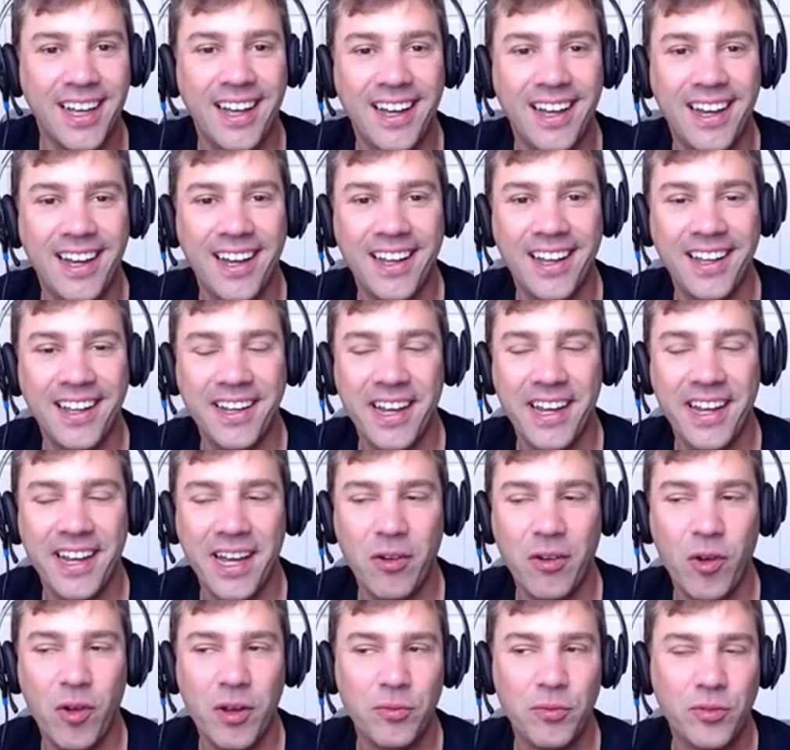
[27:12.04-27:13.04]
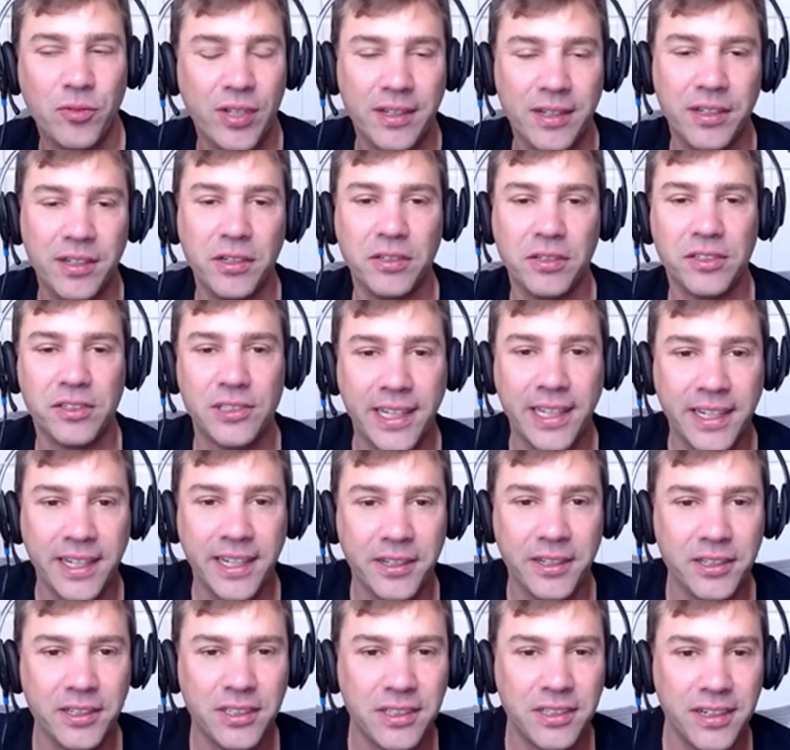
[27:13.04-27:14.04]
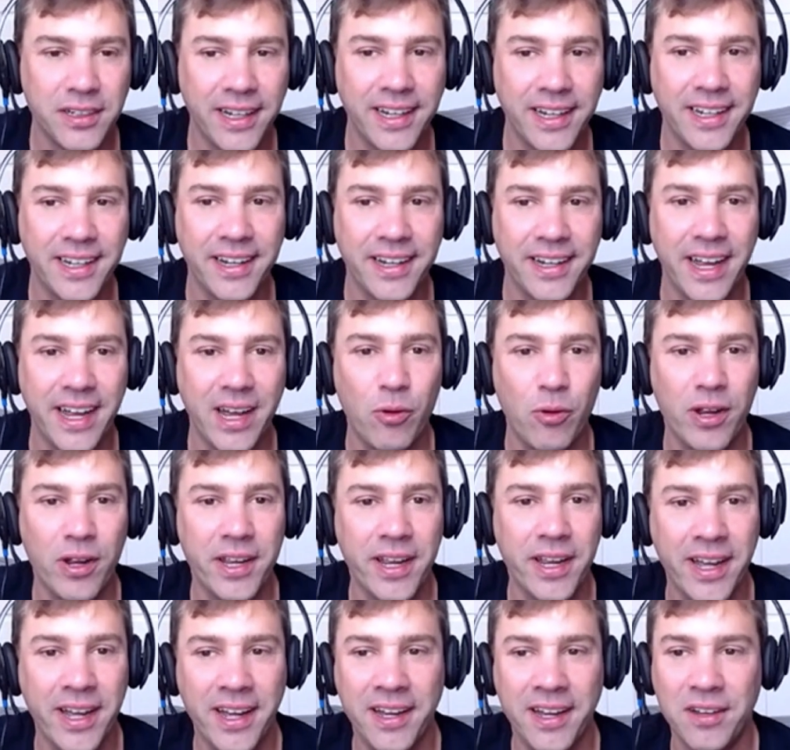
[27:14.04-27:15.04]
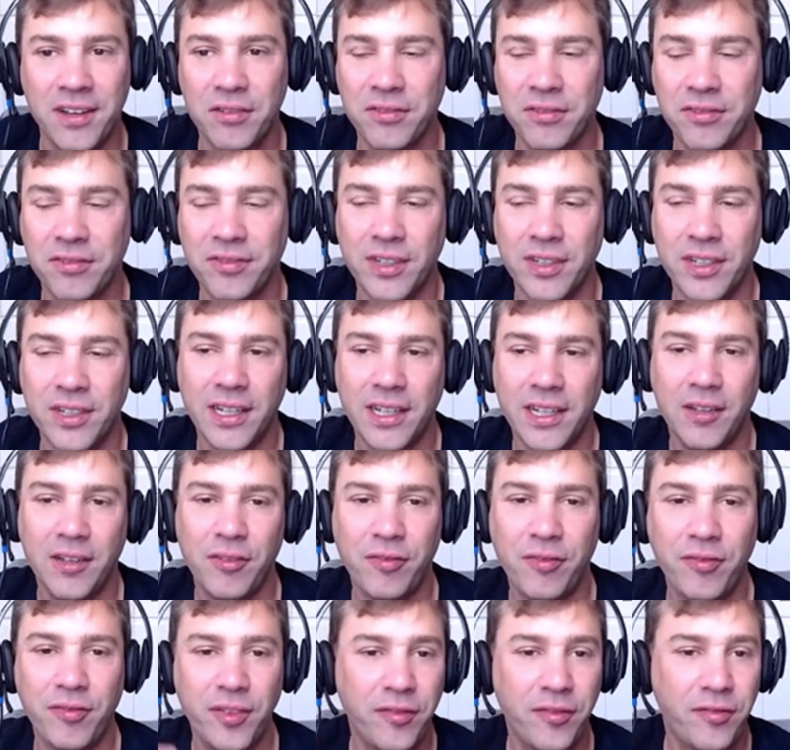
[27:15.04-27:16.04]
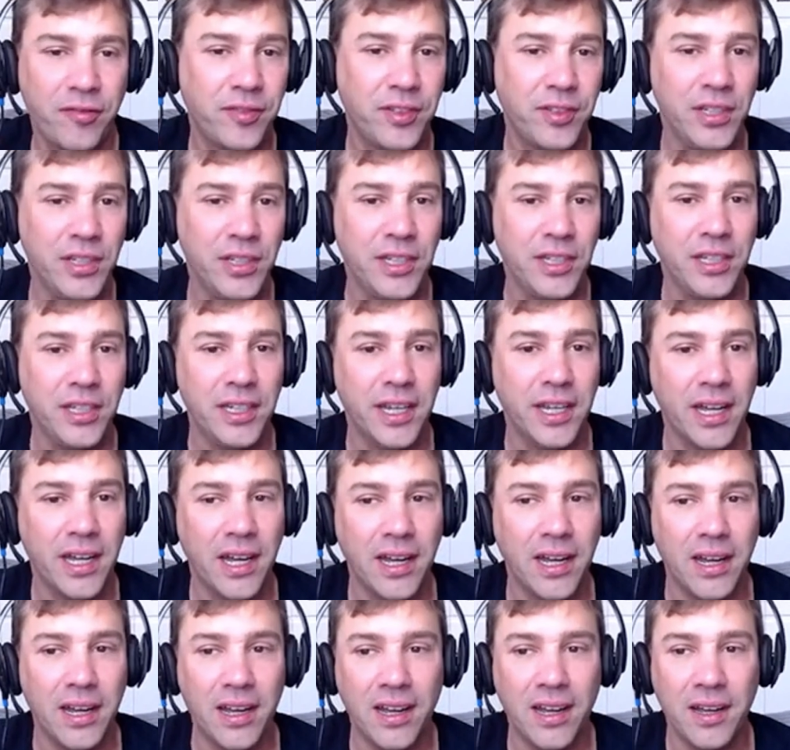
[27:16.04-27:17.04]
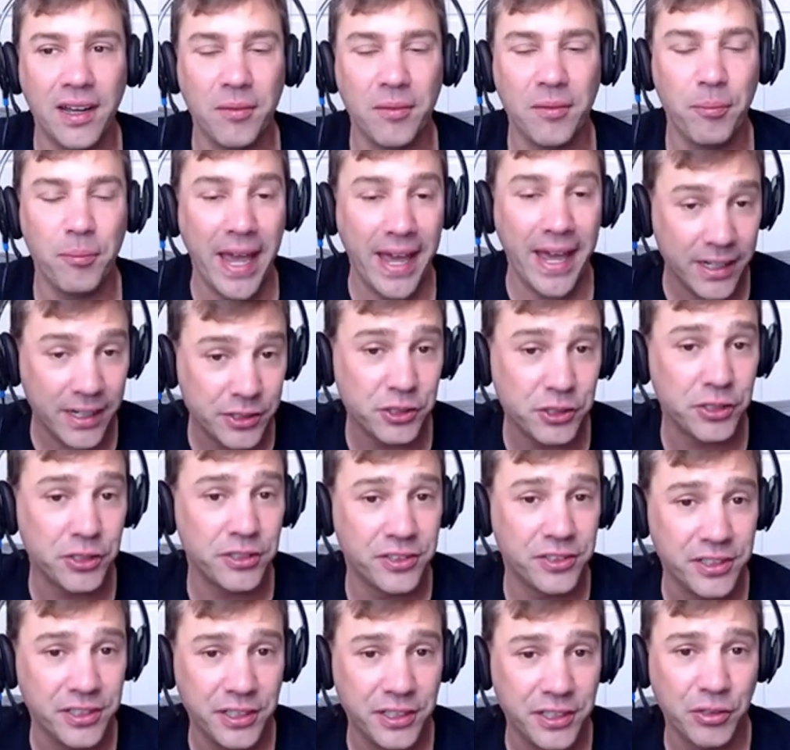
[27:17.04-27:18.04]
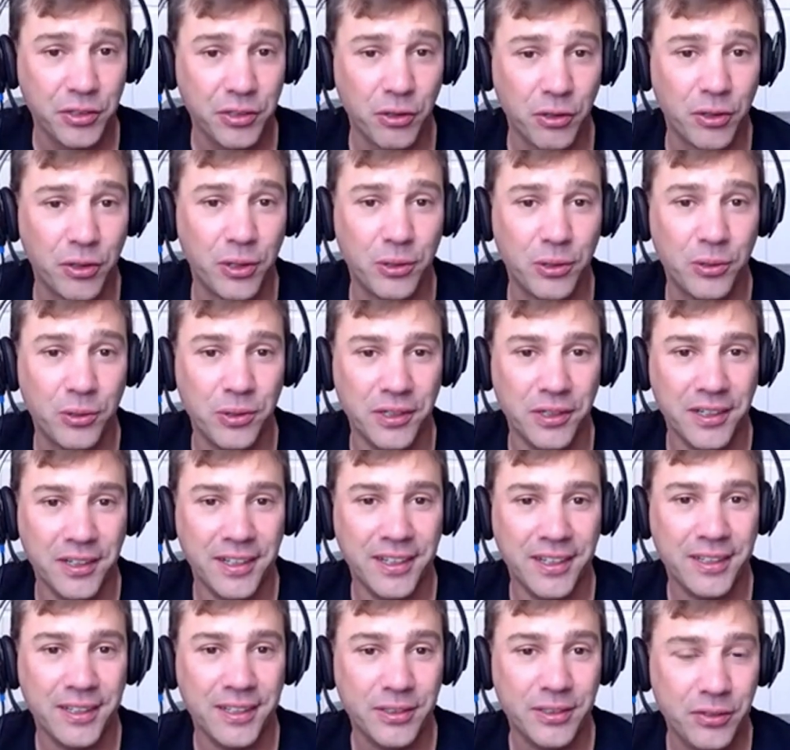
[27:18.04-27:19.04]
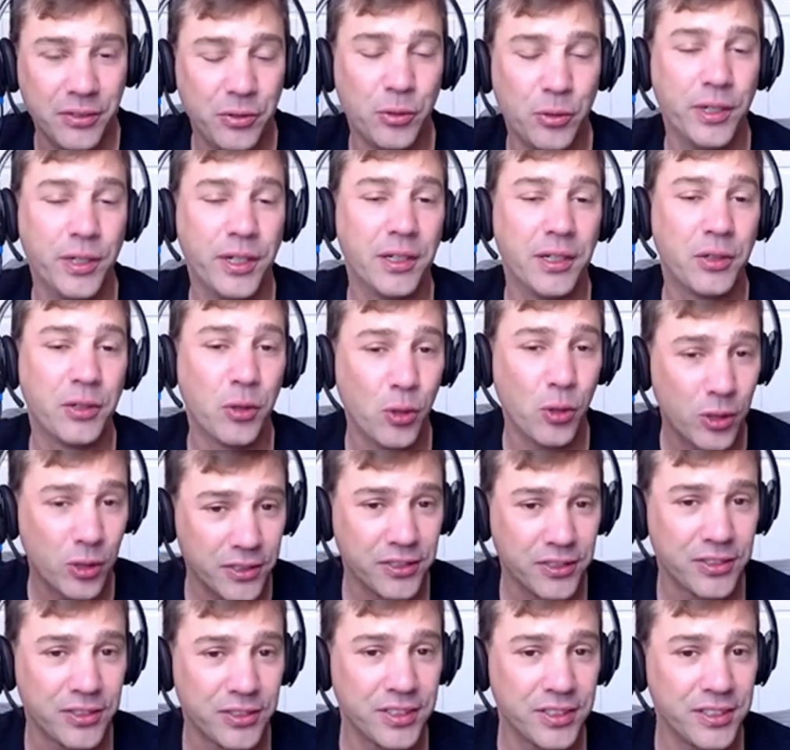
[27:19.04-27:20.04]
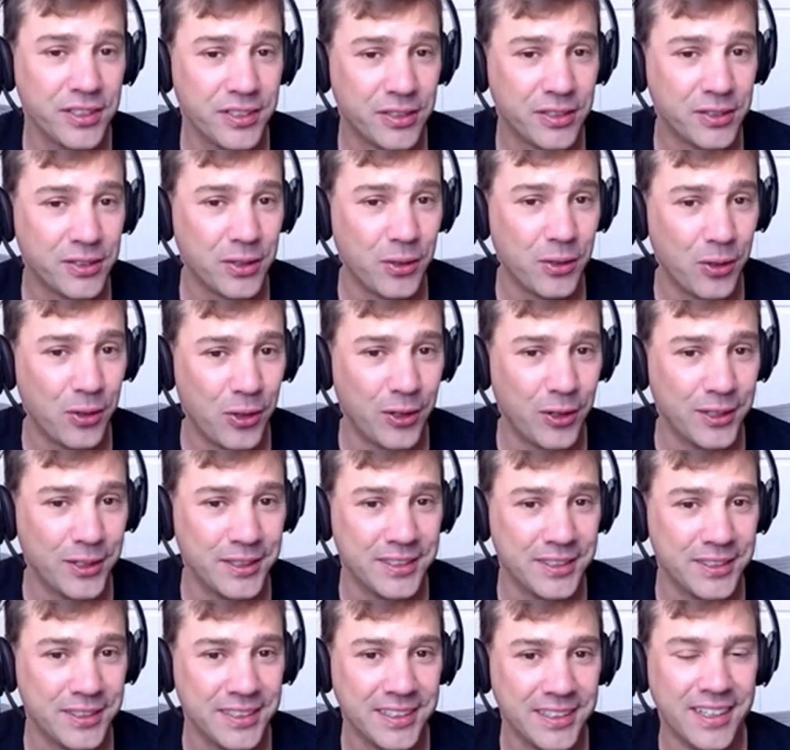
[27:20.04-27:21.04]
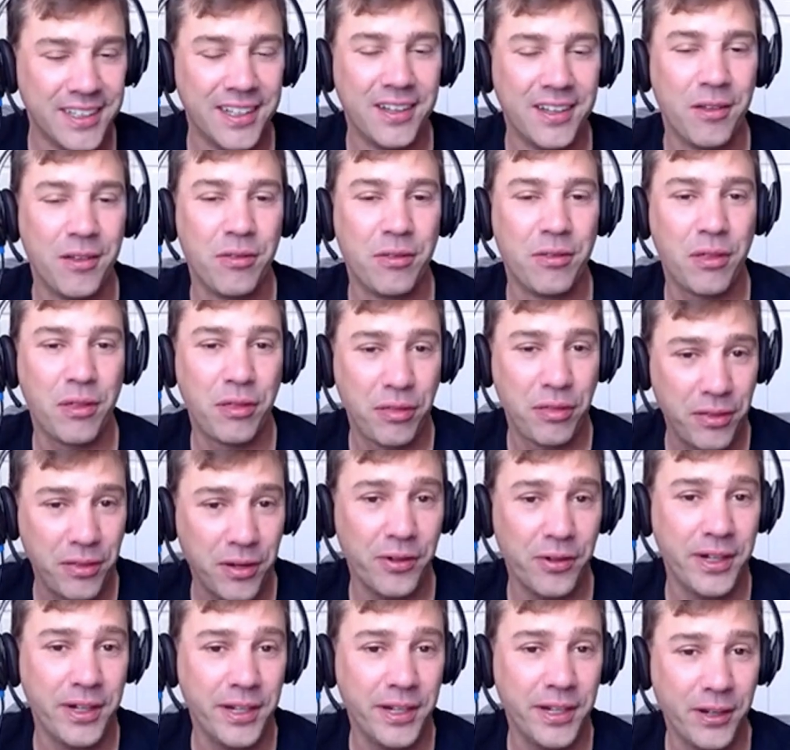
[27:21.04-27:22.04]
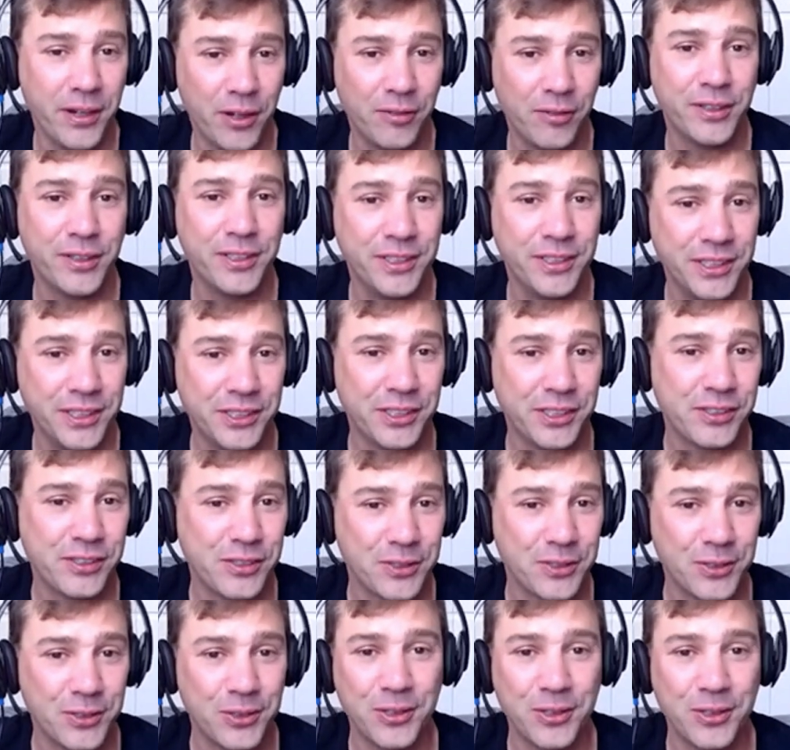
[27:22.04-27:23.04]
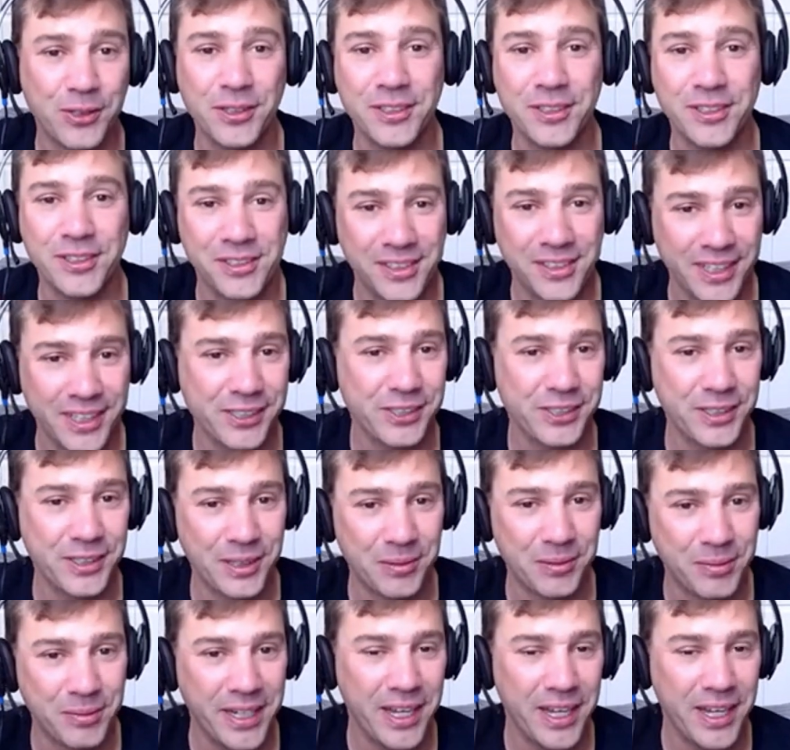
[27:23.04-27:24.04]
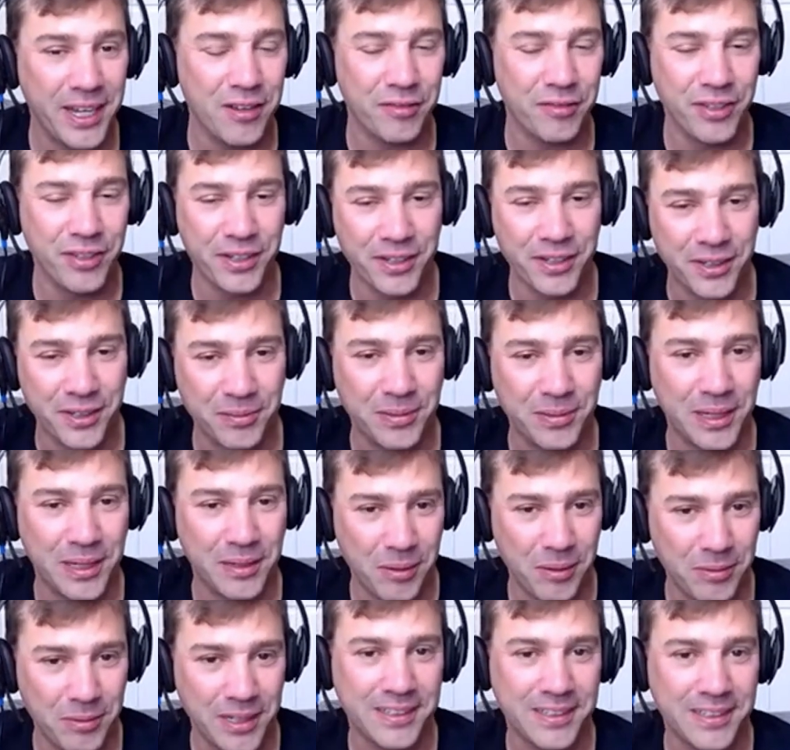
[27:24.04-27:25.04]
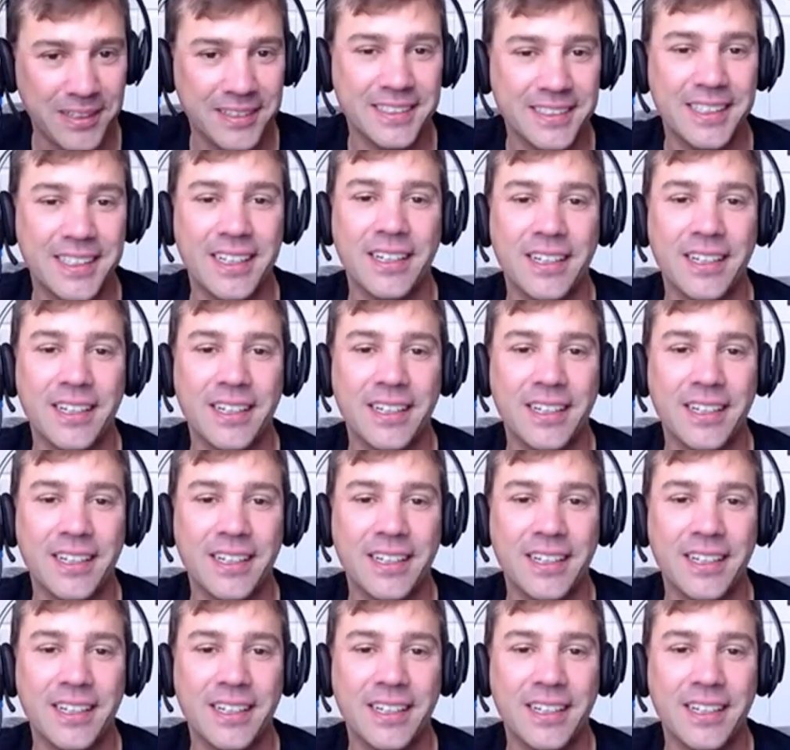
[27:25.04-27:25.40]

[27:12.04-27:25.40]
uh, and now I'm ten years later, and now I have fifty uh, managers in eToro doing courses on the theory of Adizes on organizational behavior, blah, blah, blah.